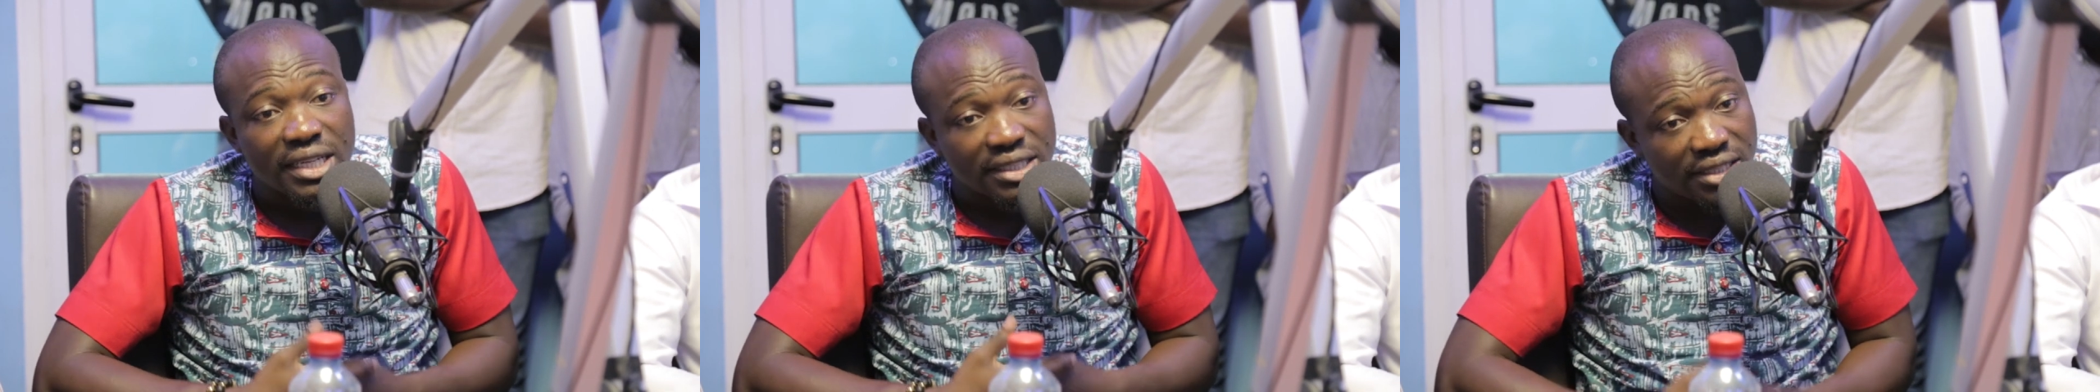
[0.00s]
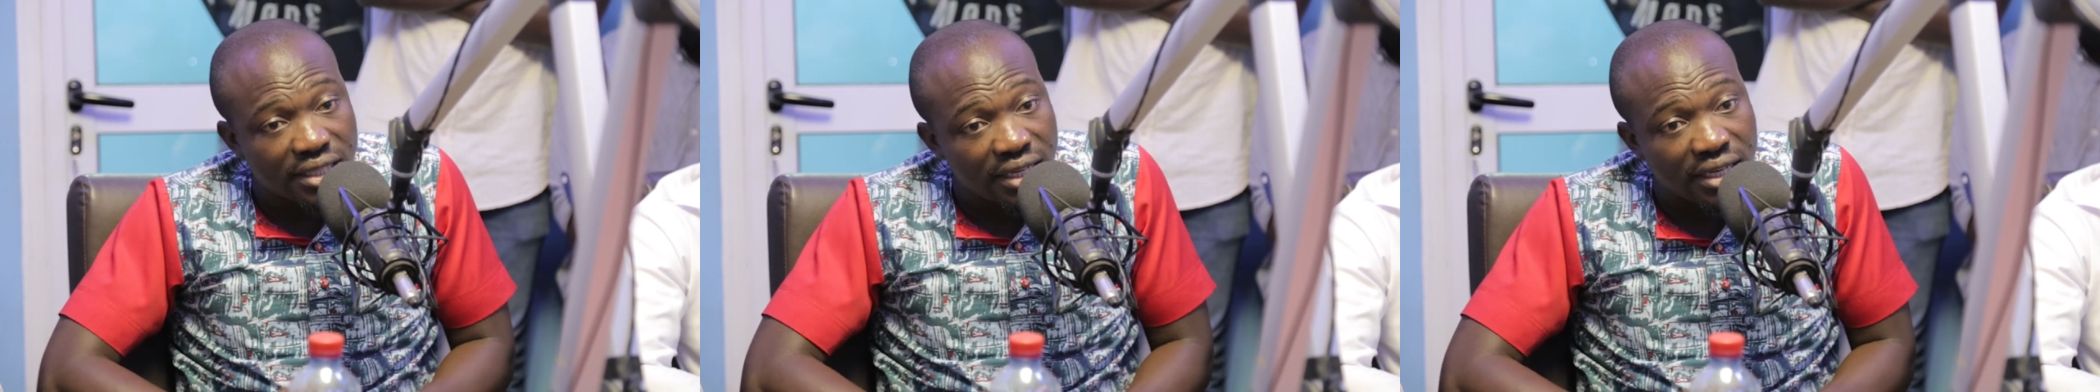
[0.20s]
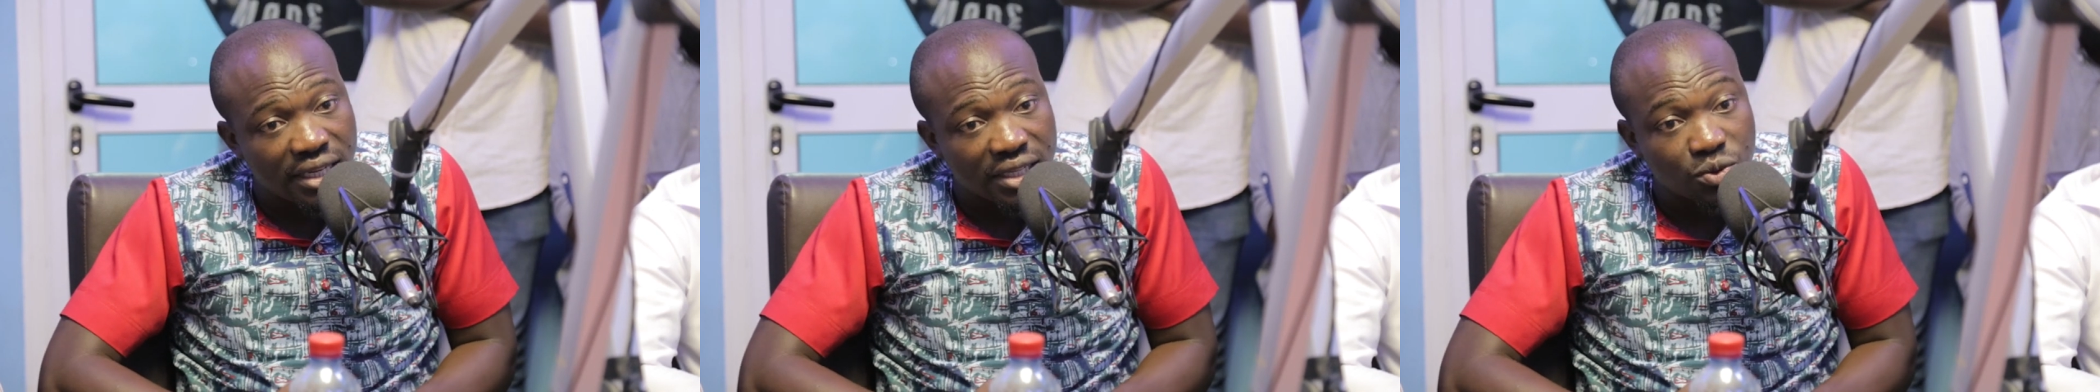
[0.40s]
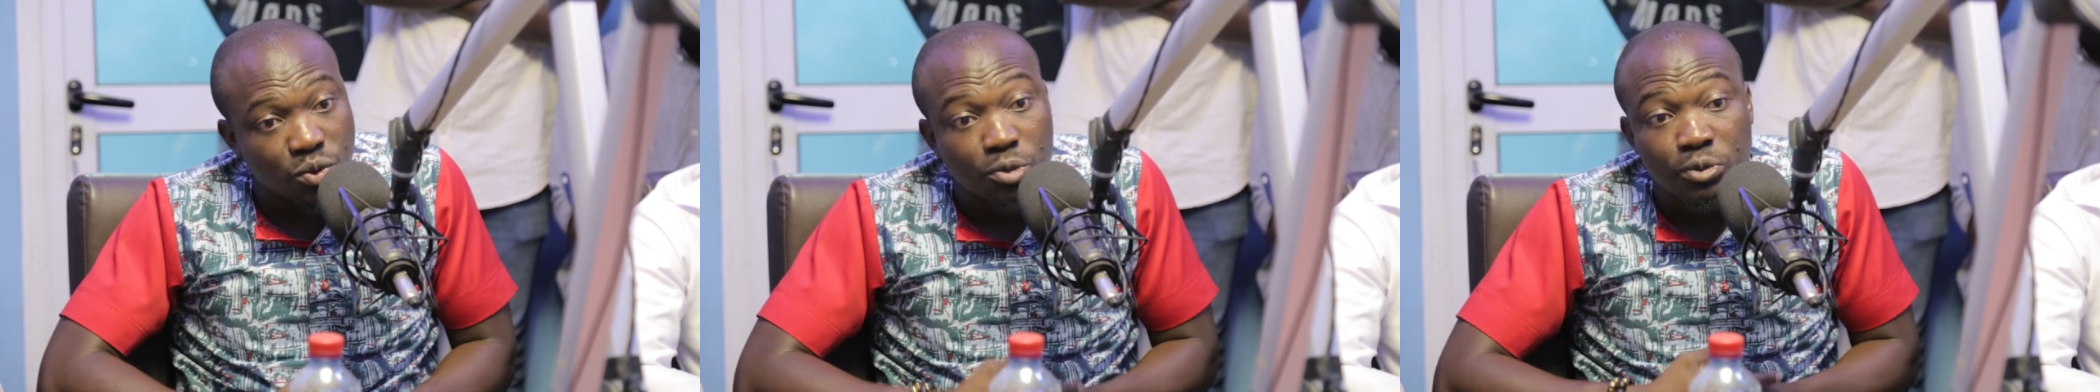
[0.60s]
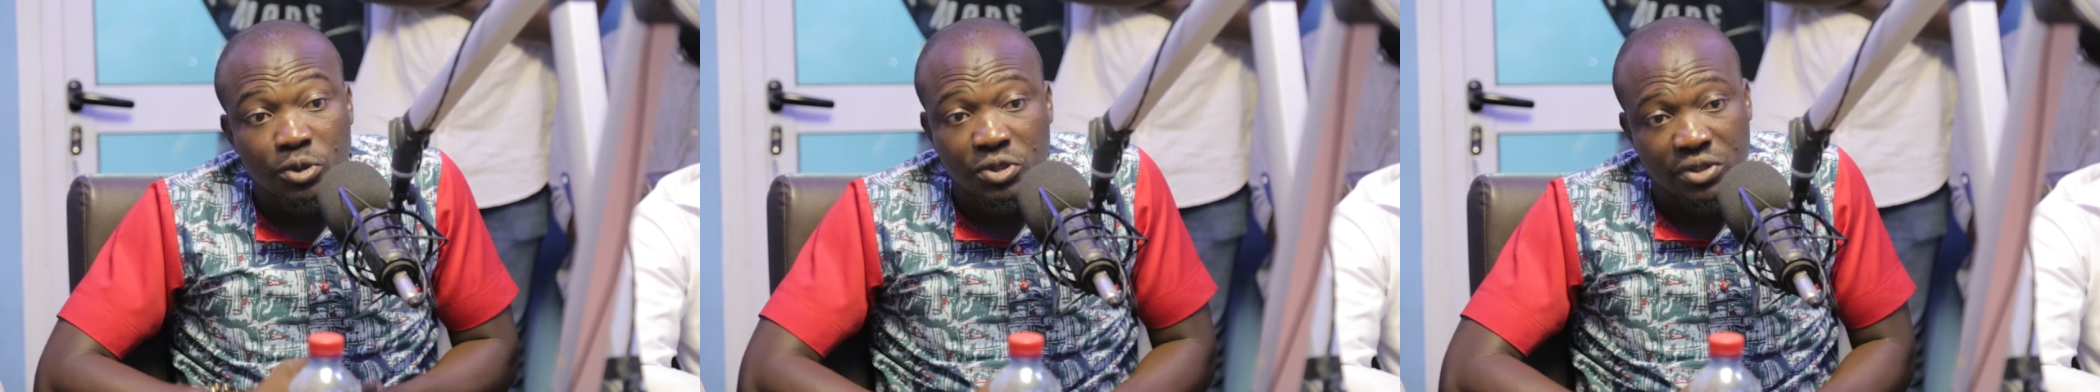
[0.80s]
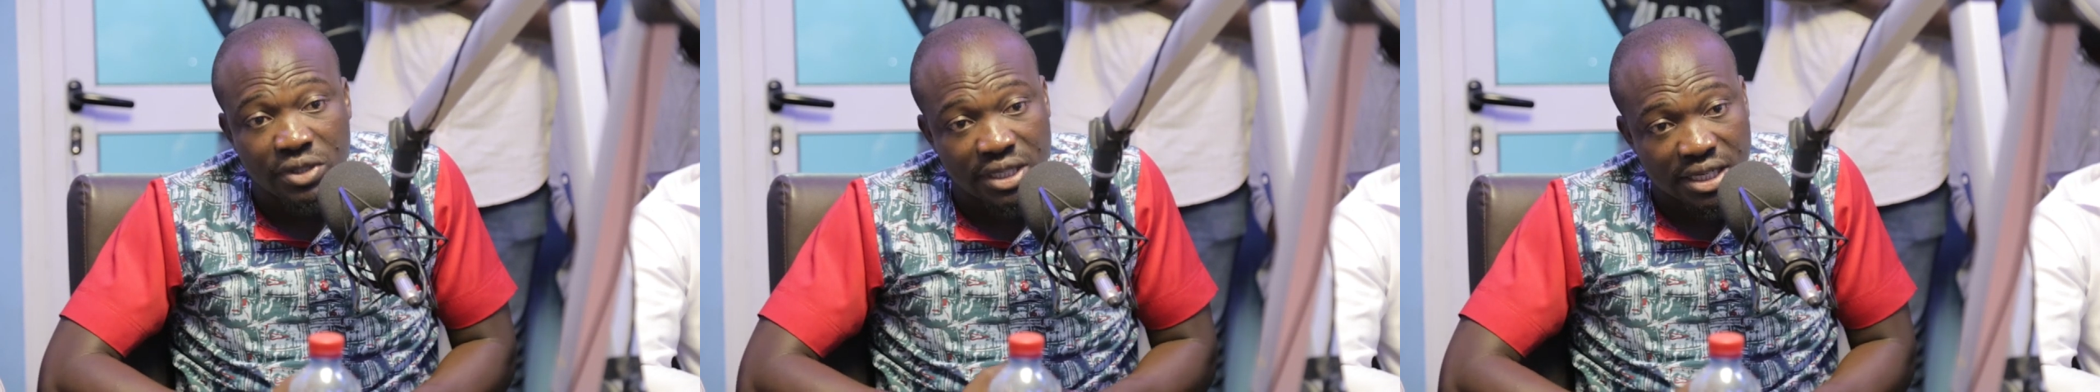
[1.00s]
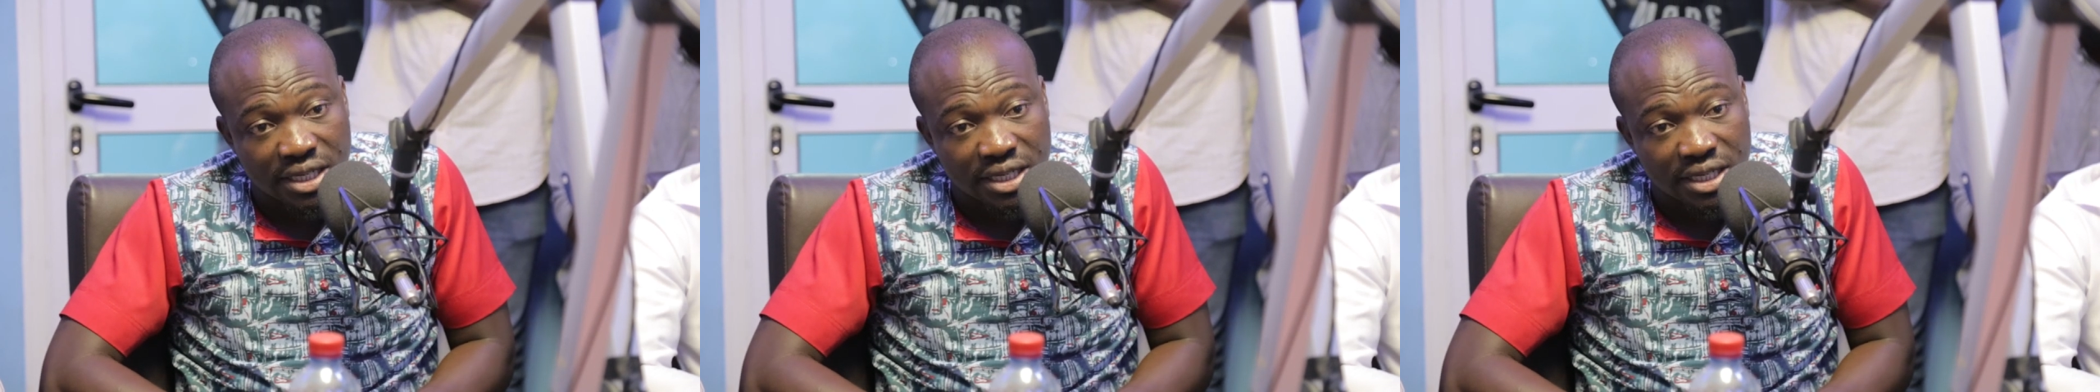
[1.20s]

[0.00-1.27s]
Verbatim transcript: Tell us, we'll put you in a